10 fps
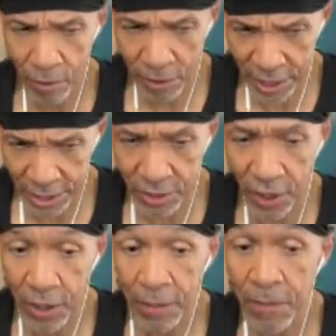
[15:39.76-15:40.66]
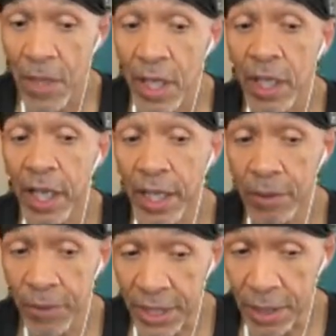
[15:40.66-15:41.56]
wrote that song,
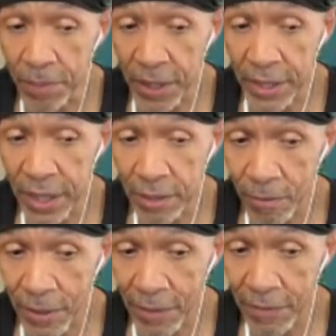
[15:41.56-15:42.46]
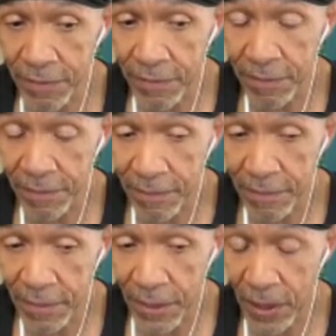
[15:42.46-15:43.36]
and when he played that riff,
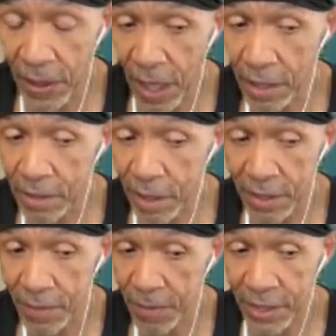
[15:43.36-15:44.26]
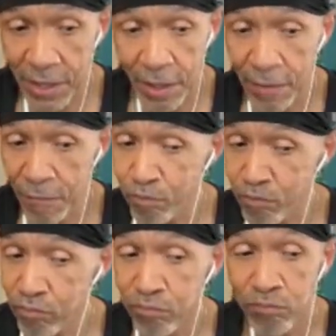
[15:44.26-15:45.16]
I thought to myself,
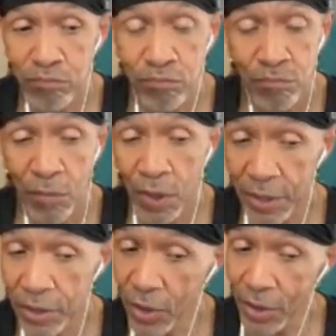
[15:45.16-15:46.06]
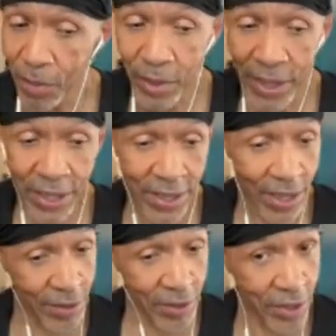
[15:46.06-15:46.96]
"Are you gonna play it
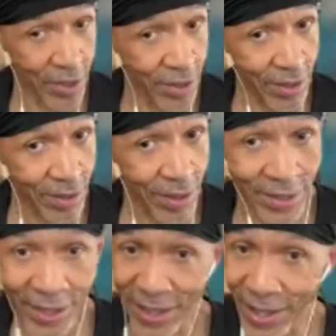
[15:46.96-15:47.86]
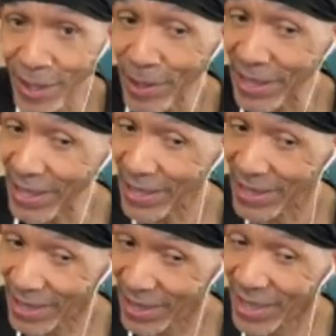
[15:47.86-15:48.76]
down here? Or are you gonna go
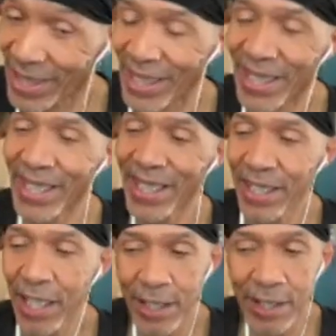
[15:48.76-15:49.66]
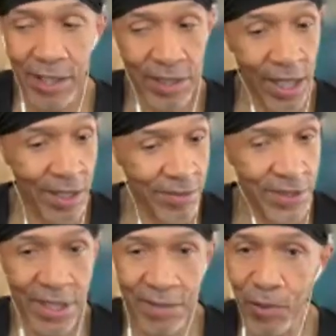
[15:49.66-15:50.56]
Geezer?" And I thought I
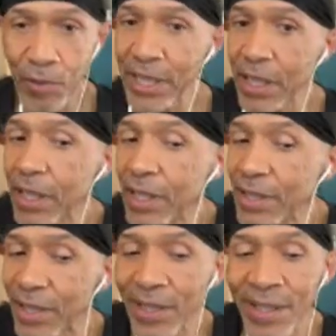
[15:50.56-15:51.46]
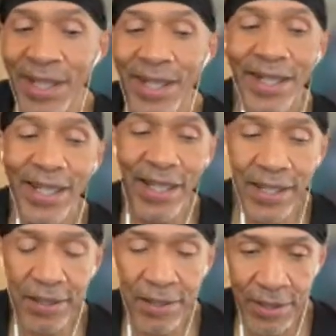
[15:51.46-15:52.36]
never went Geezer,
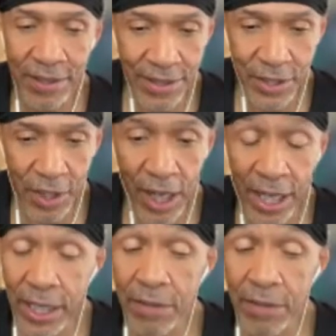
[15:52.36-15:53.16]
and I